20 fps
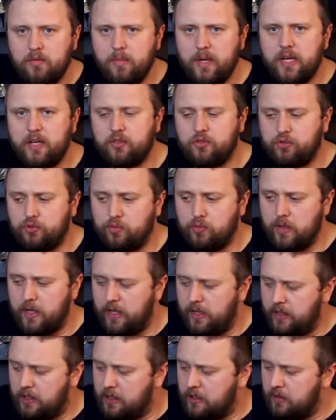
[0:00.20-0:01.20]
make a
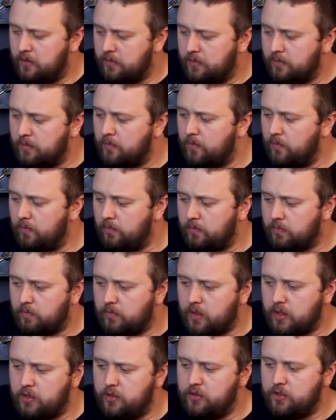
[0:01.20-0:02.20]
drink
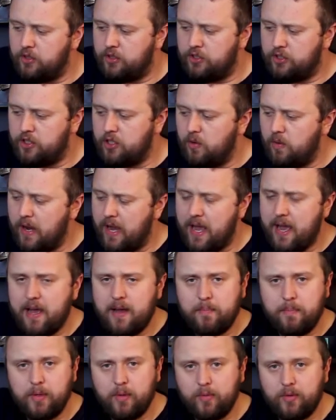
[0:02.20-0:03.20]
and you're just so
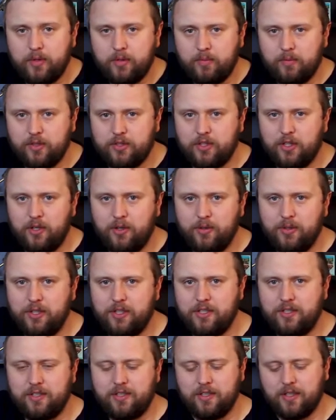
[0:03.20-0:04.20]
happy with the result,
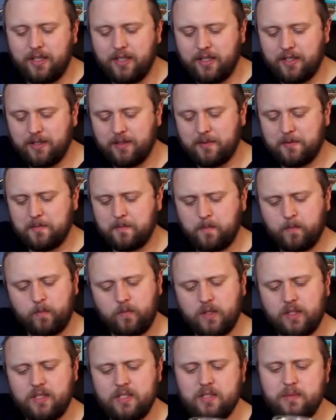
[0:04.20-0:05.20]
you just like,
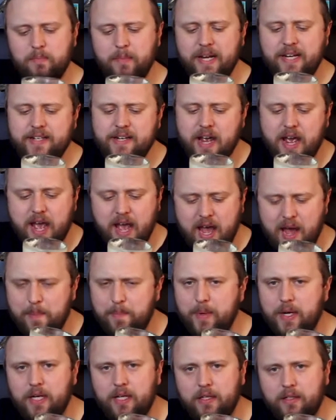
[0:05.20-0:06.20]
it just makes you
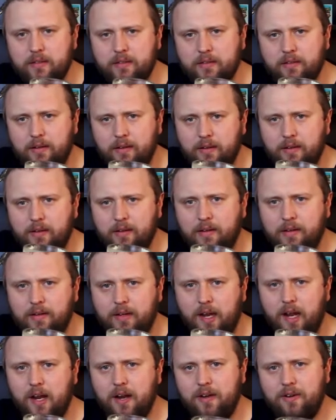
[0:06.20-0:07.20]
happy.
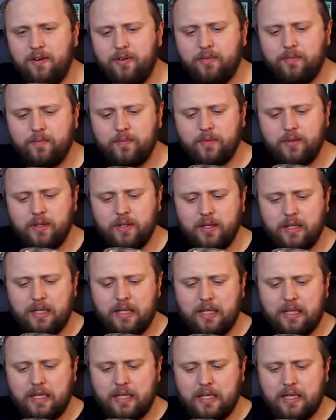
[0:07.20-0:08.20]
You know?
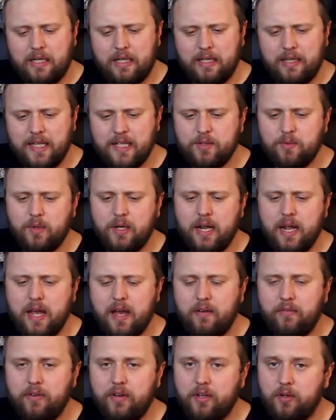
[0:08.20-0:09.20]
That's what I
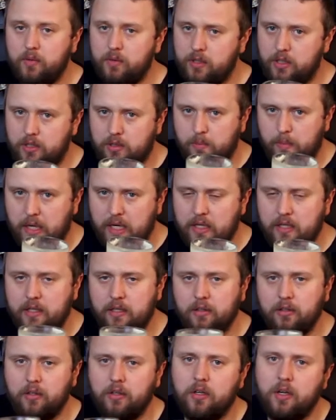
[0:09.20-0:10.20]
have here with this painkiller